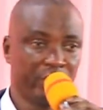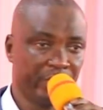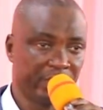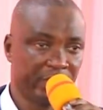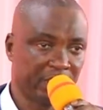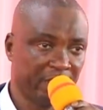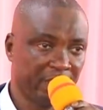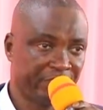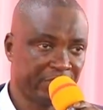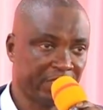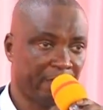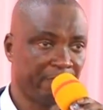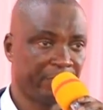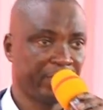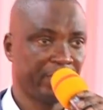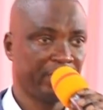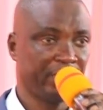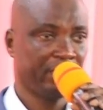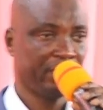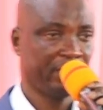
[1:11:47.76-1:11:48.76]
we received
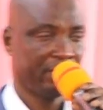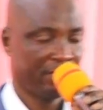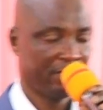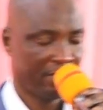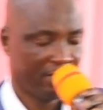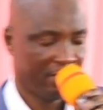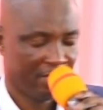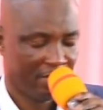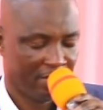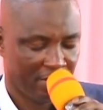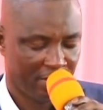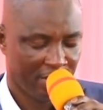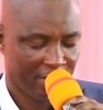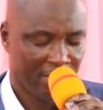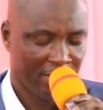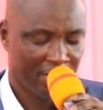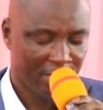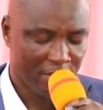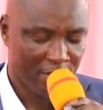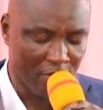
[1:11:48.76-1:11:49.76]
something?
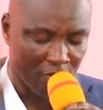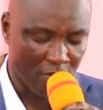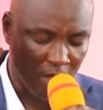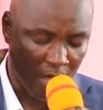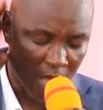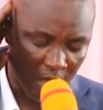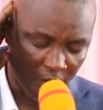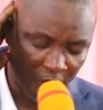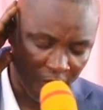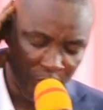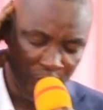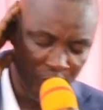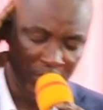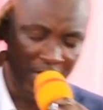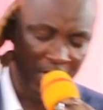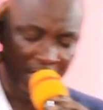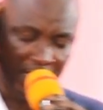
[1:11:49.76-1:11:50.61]
Oh, have you